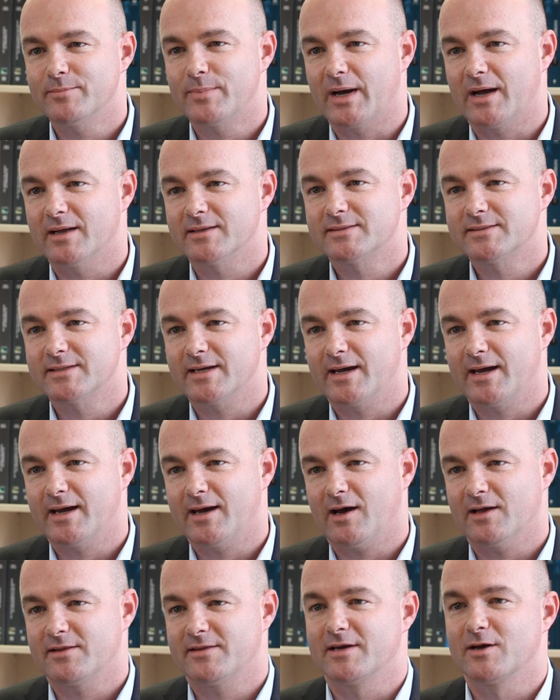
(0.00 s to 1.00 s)
But
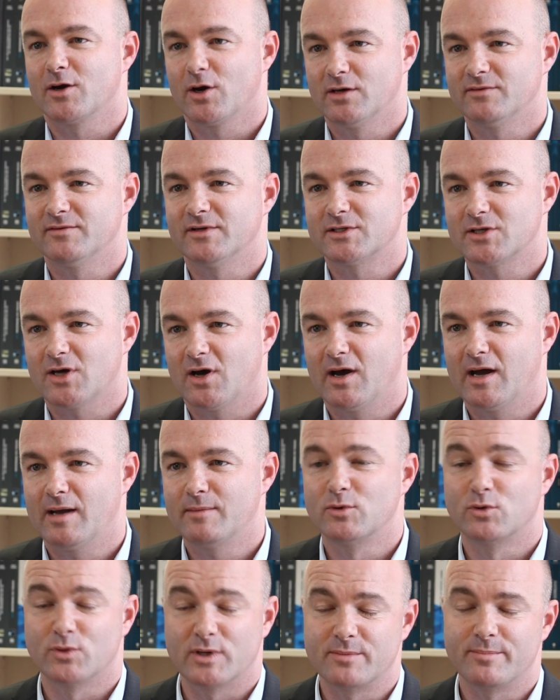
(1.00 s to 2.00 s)
I think over
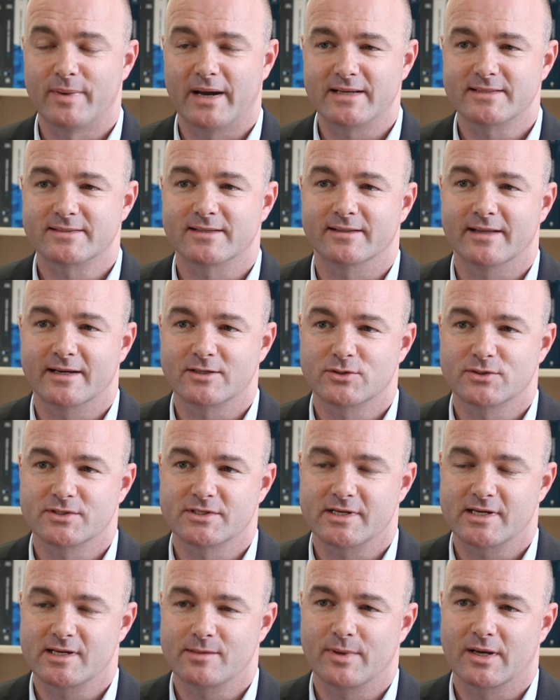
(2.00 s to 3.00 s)
time, grid-based
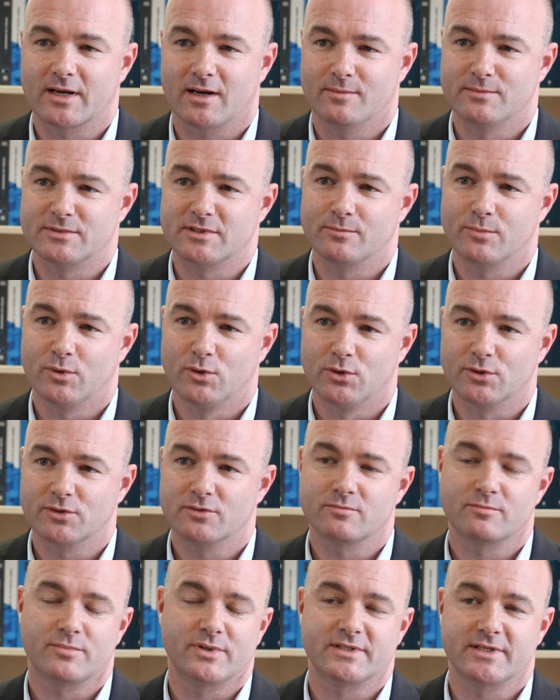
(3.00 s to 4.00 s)
electricity becomes
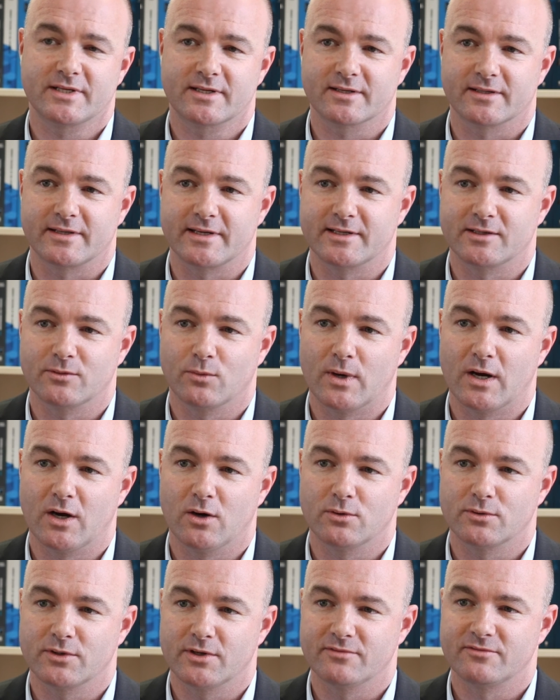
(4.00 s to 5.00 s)
important, particularly in a
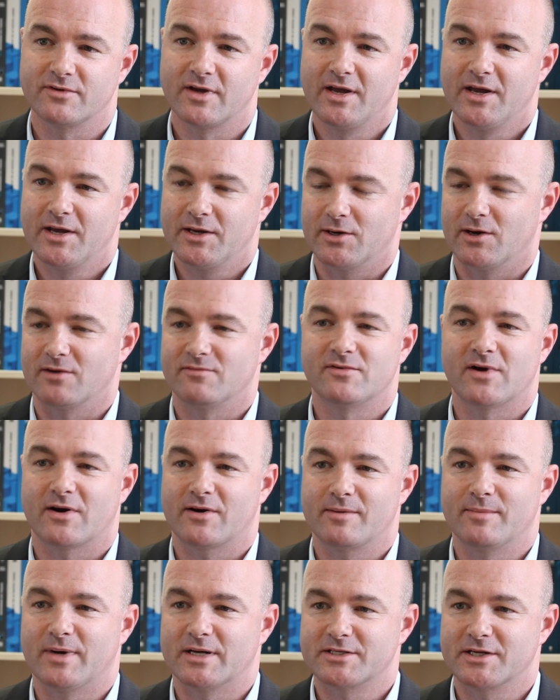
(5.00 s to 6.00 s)
world of
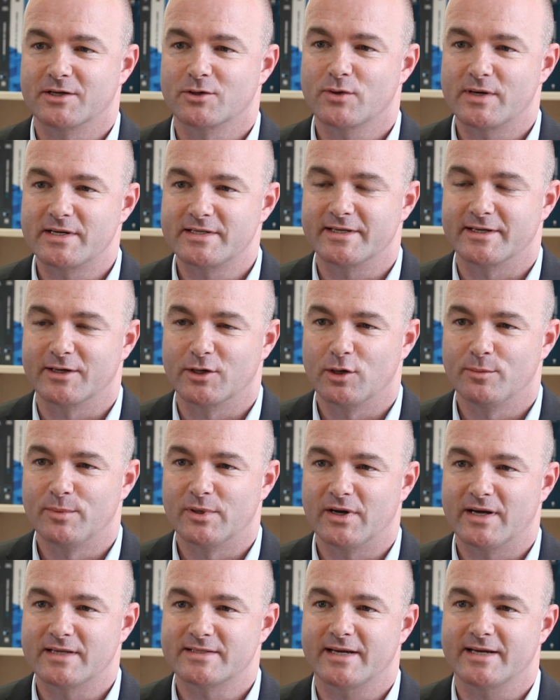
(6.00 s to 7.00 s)
very much increasing
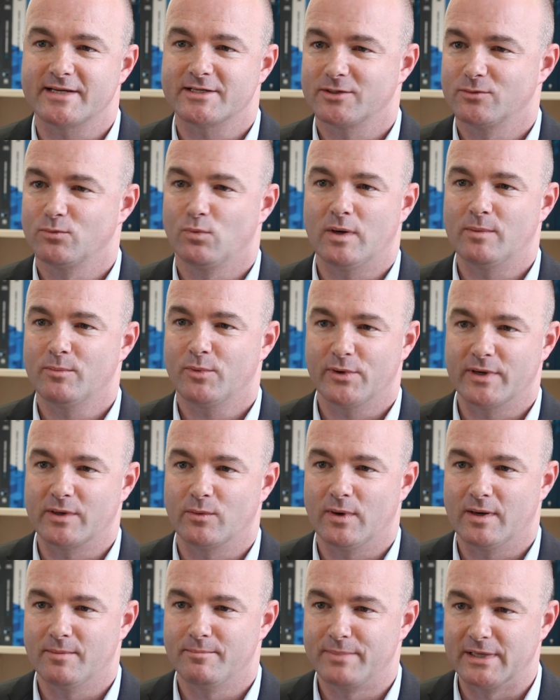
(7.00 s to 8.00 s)
urbanization,
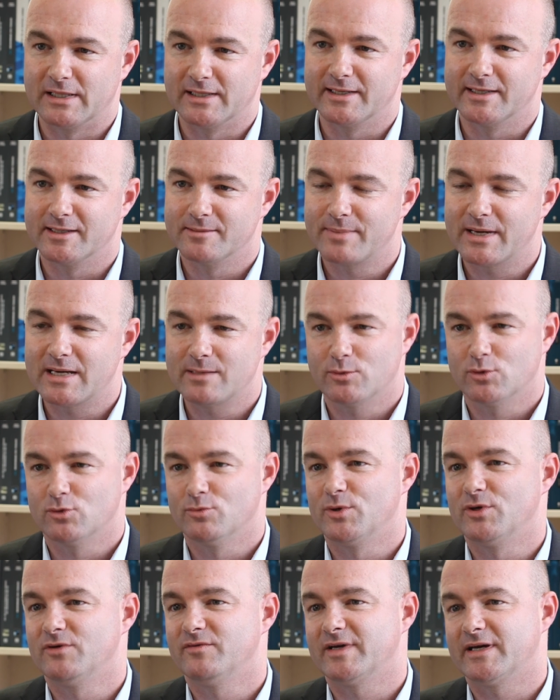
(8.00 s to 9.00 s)
1.1 billion people
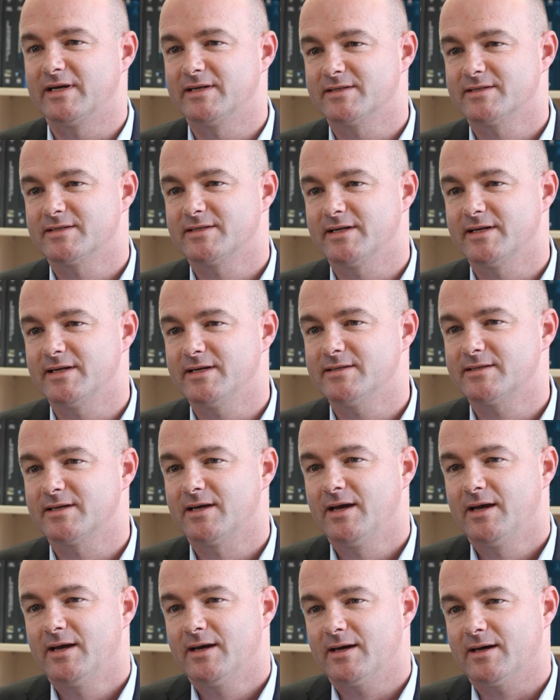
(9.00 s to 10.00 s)
moving into cities
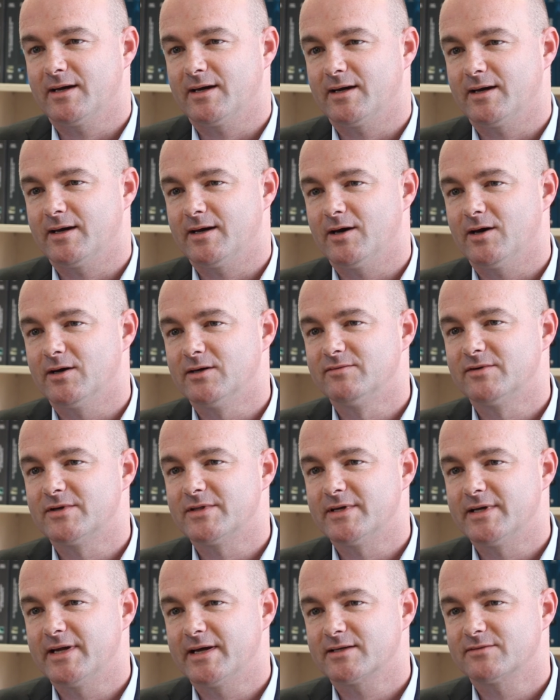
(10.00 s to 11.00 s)
over
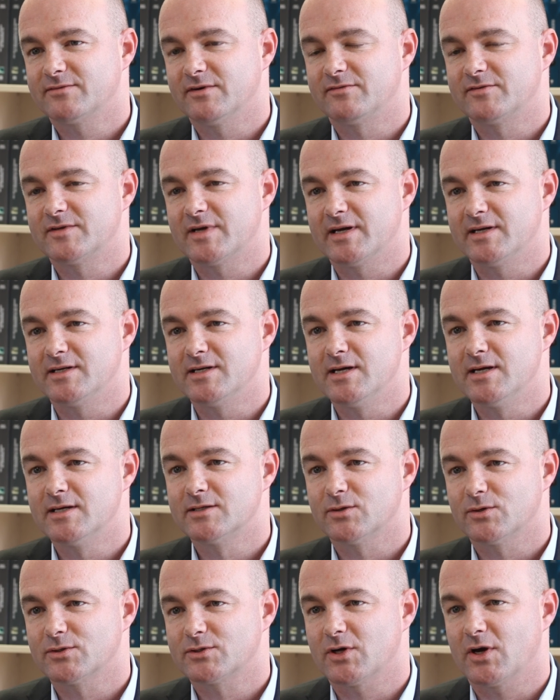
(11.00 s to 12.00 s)
the next 15 years
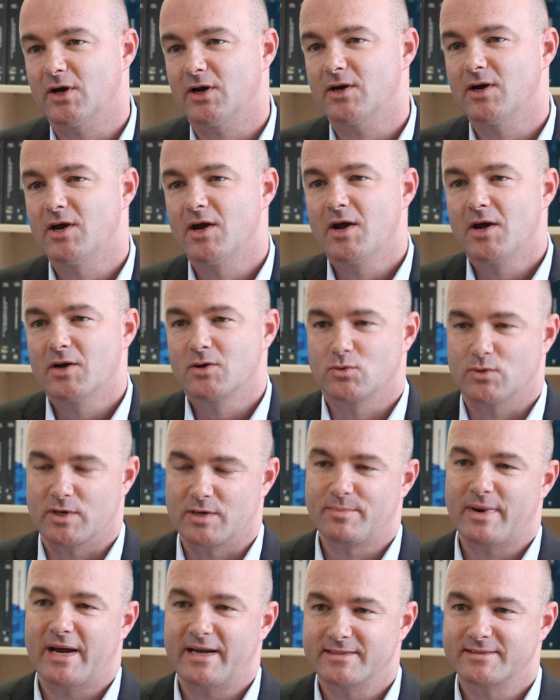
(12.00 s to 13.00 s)
or so.
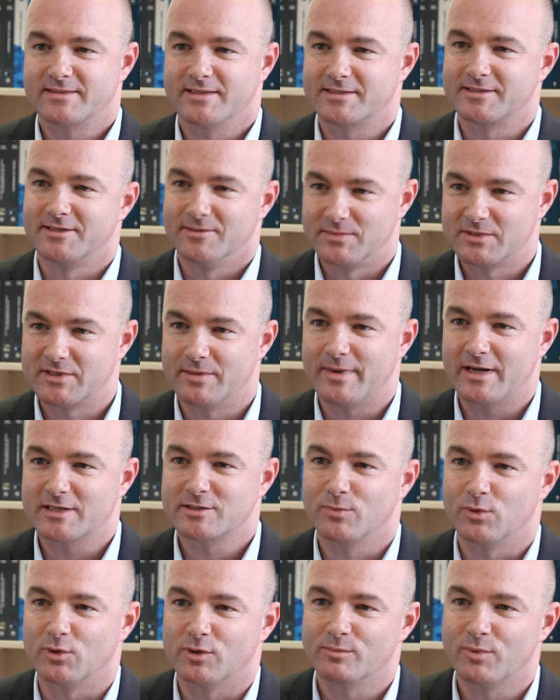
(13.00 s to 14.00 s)
Grid-based systems are much
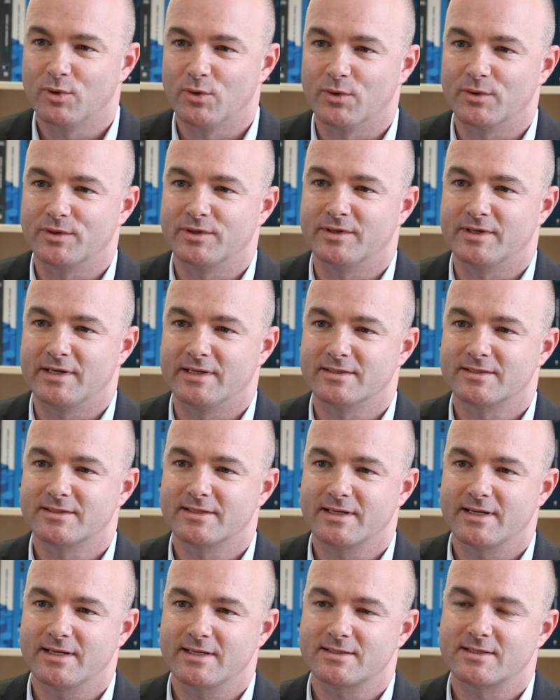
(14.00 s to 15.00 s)
more important in
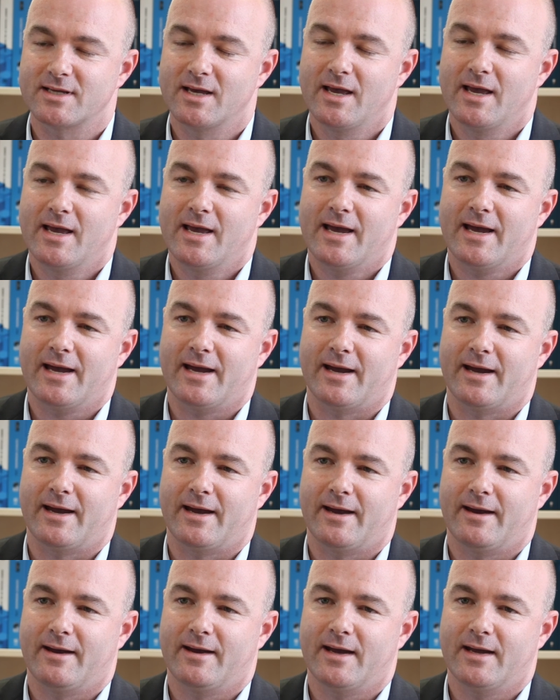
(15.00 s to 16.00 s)
cities.
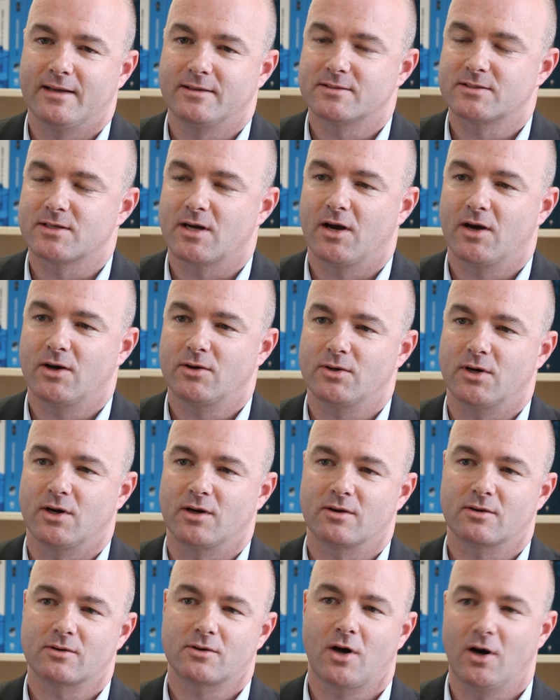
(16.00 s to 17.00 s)
And so,
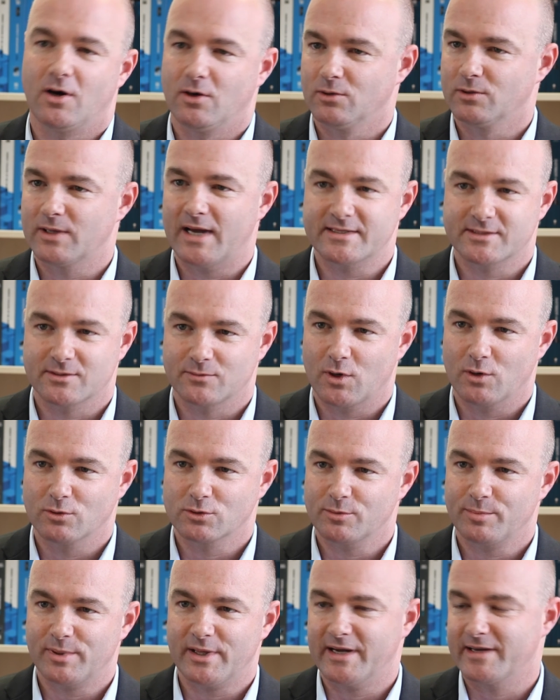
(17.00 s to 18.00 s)
coal has a role
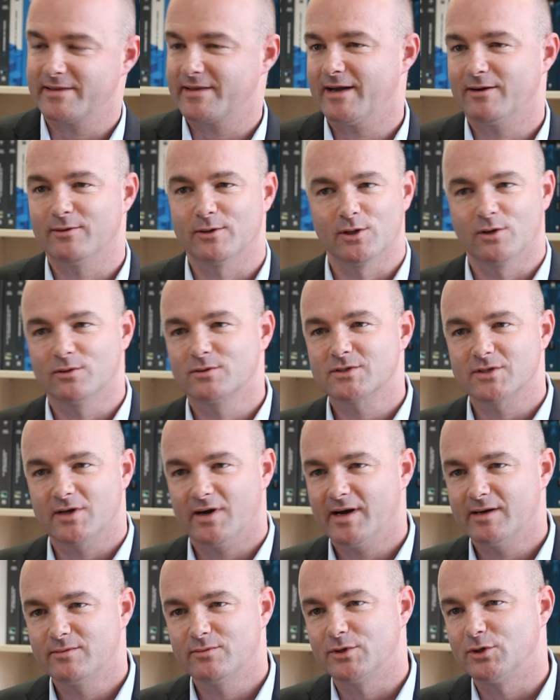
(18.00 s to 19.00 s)
to play there
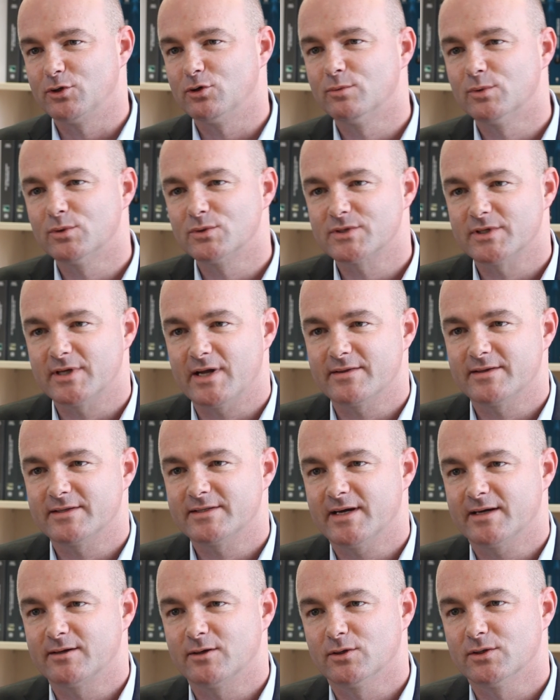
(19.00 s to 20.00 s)
alongside renewables and other
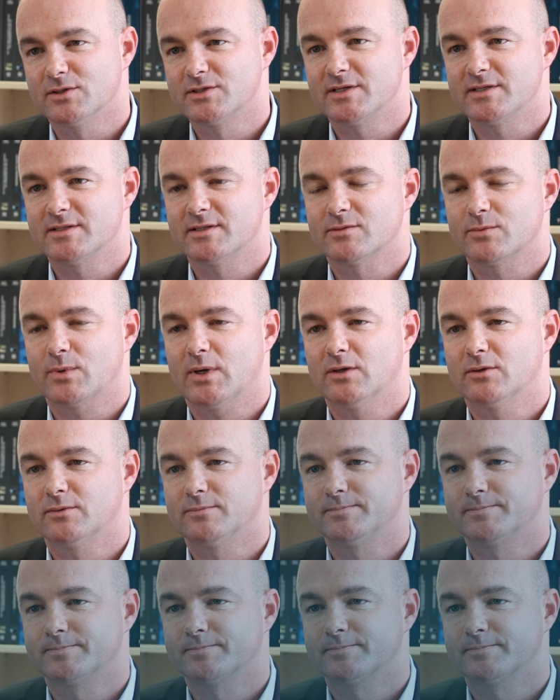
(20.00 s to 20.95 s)
technologies as well.